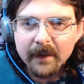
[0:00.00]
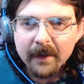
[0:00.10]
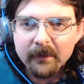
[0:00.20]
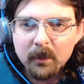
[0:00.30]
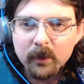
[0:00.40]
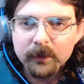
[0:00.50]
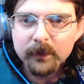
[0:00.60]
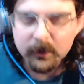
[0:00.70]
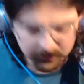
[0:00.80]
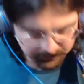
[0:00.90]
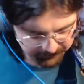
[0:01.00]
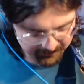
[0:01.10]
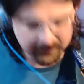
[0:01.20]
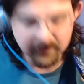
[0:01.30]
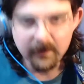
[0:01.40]
more full
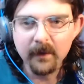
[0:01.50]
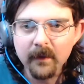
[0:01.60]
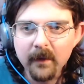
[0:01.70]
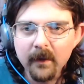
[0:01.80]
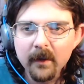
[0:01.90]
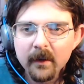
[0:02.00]
sounding thing there.